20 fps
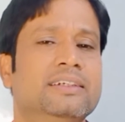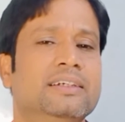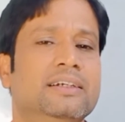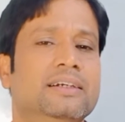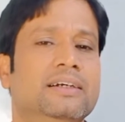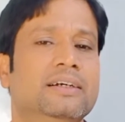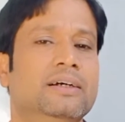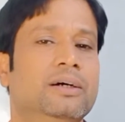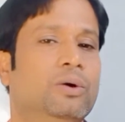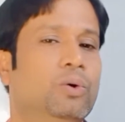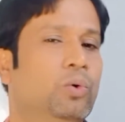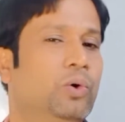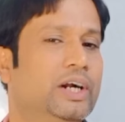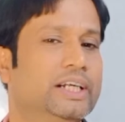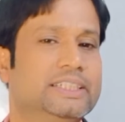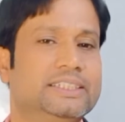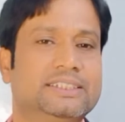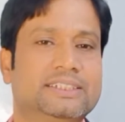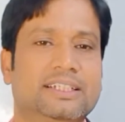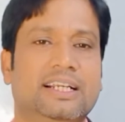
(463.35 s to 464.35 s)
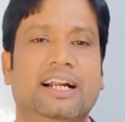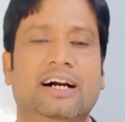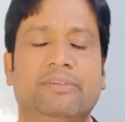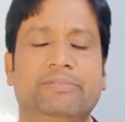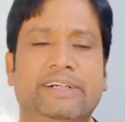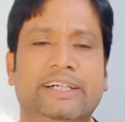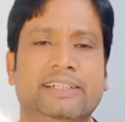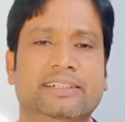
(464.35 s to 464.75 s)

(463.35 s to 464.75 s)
what is grammar,